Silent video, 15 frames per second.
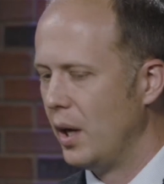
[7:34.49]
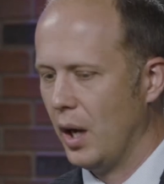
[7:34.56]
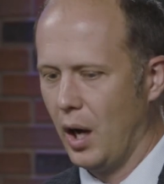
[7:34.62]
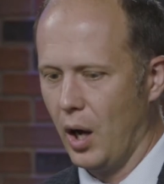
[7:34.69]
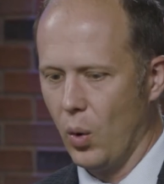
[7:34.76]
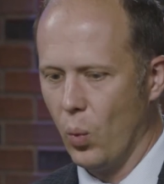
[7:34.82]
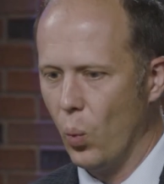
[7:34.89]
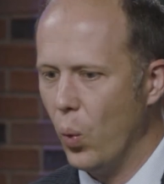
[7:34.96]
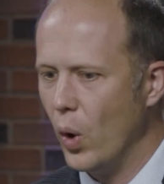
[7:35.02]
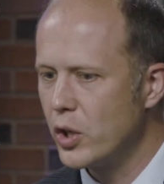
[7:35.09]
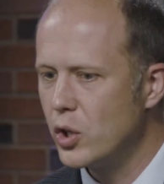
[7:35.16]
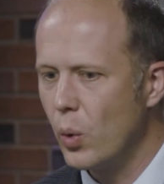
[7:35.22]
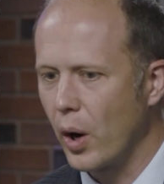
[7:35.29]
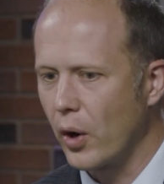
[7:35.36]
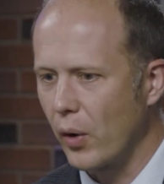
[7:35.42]
Uh,
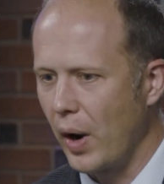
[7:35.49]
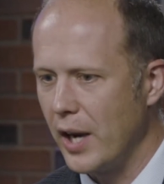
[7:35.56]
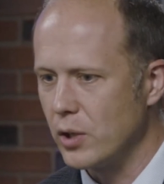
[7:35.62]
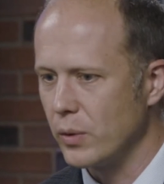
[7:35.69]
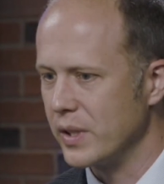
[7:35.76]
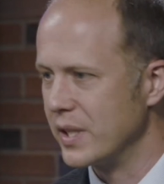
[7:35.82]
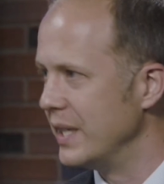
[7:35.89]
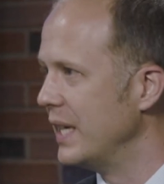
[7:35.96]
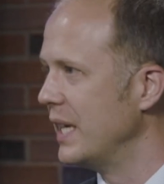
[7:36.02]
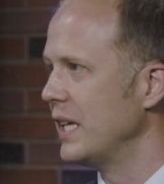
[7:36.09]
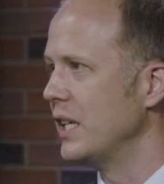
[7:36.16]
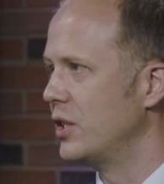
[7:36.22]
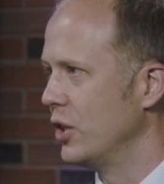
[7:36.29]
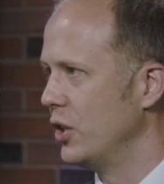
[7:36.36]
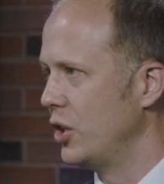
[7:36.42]
what do our graduates
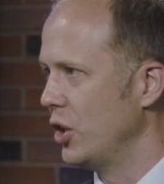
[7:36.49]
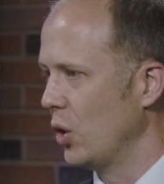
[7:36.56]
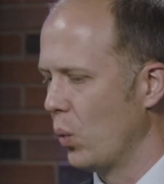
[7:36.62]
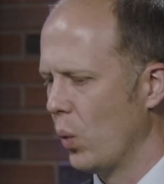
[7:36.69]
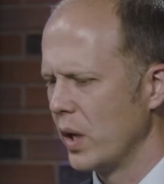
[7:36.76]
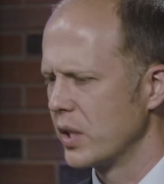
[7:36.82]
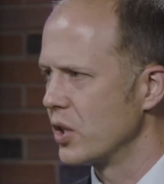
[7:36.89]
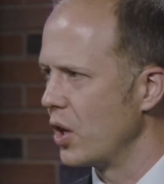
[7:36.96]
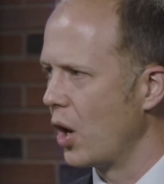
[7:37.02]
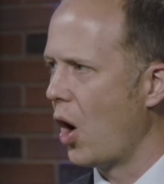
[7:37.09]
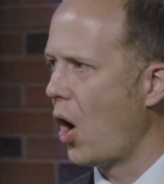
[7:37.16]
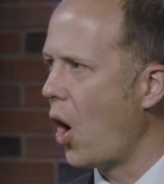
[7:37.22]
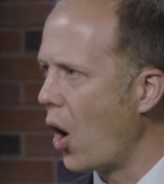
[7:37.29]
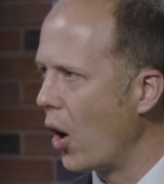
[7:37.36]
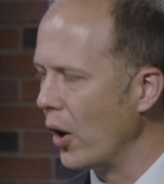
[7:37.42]
need to do? What's the
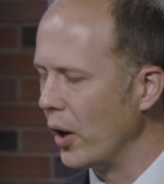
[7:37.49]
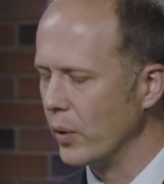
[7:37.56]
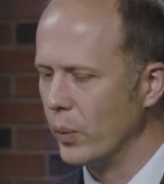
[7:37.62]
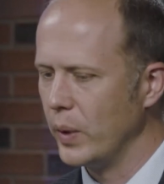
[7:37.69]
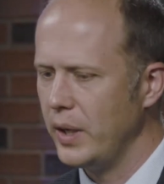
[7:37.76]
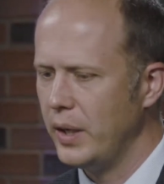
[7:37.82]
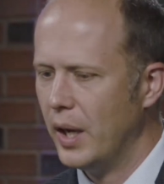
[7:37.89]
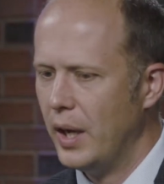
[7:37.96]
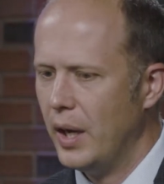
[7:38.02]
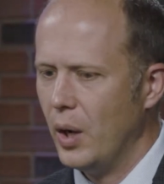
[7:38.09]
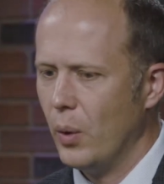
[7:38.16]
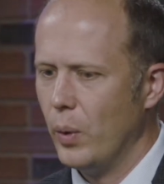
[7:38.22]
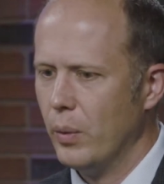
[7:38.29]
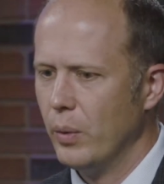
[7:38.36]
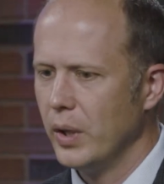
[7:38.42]
heart? And we
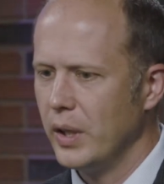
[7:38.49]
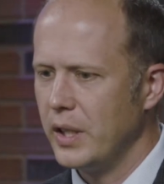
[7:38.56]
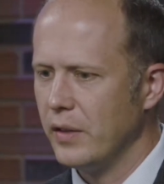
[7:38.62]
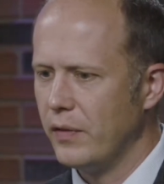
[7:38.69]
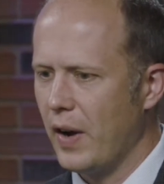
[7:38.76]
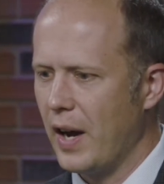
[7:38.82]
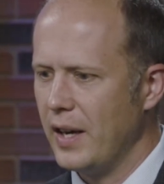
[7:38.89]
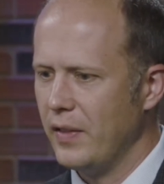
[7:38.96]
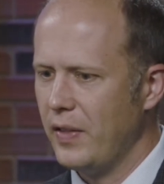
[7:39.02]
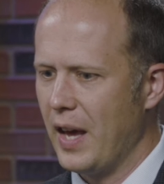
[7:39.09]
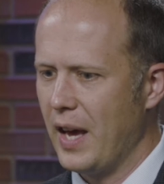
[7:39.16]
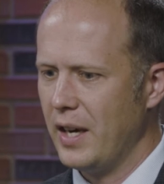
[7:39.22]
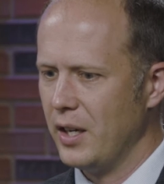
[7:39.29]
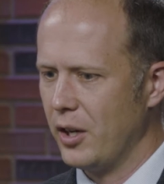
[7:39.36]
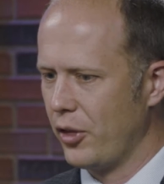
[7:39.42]
we really divided
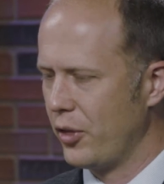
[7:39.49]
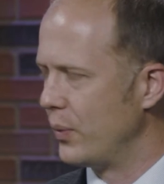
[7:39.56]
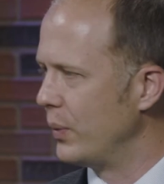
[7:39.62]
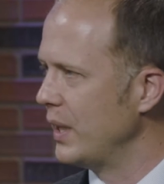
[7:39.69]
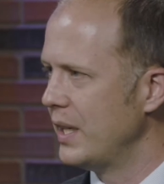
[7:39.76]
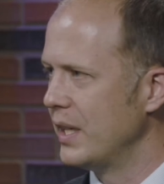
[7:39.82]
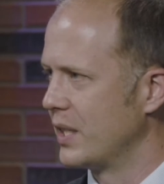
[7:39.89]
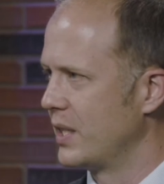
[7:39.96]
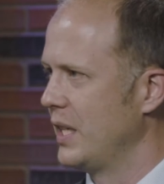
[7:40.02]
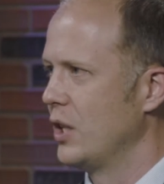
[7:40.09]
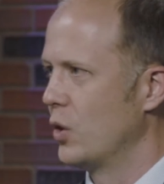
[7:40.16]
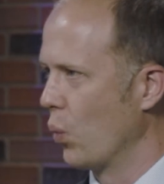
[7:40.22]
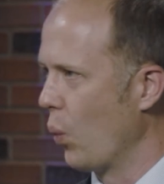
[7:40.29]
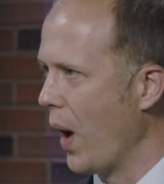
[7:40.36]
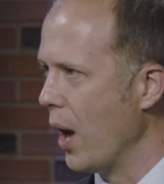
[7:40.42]
that into three
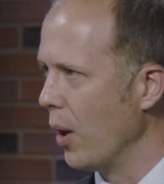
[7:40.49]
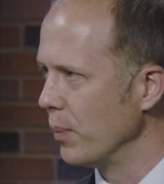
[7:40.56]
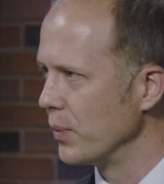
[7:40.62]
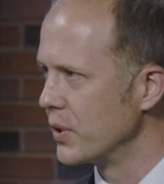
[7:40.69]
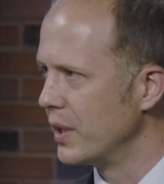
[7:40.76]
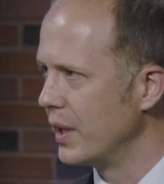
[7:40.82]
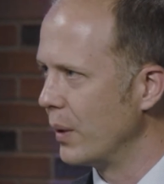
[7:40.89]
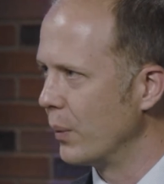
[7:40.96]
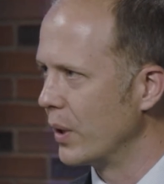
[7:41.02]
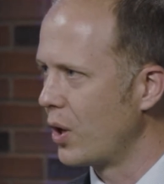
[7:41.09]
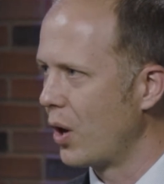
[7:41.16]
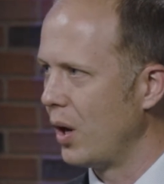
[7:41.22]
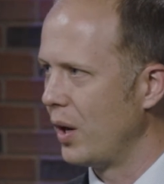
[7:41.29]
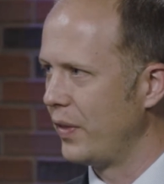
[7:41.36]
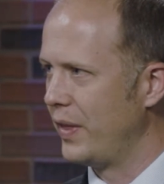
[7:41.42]
distinct realms, and we
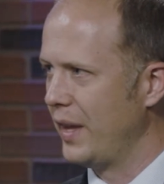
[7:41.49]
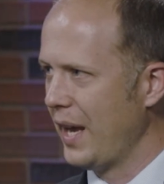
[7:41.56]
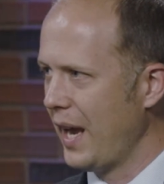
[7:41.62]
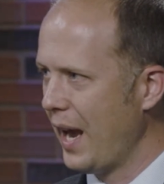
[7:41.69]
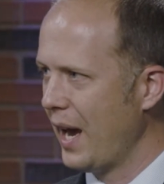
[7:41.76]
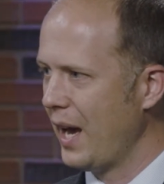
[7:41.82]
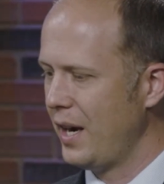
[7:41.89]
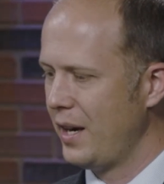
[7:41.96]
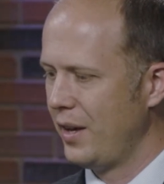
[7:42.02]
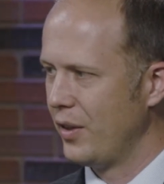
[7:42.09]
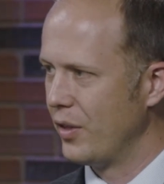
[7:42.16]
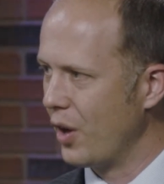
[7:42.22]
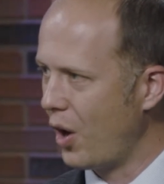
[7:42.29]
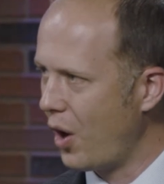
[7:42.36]
call it the head, the